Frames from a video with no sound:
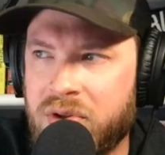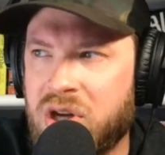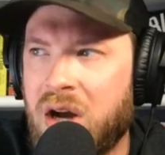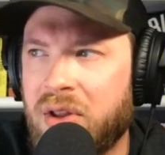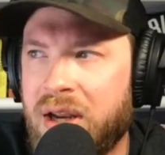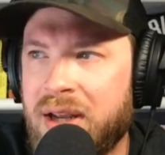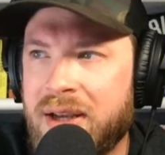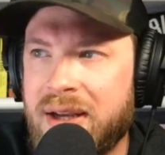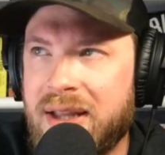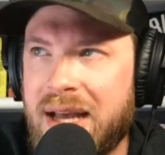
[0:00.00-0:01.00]
chocolate.
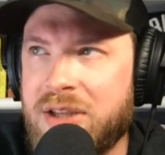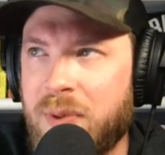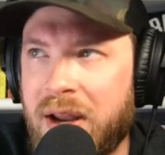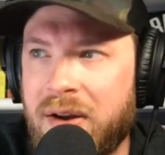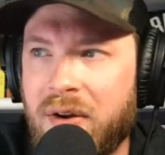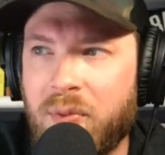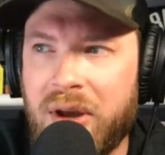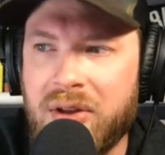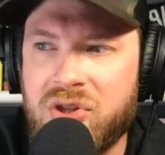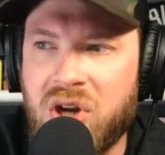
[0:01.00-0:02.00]
That's right,
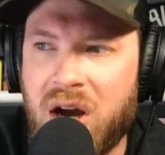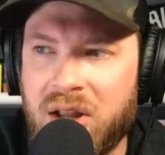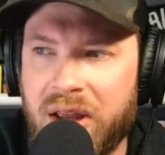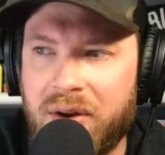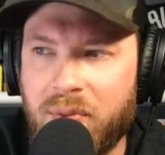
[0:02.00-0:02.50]
real chocolate.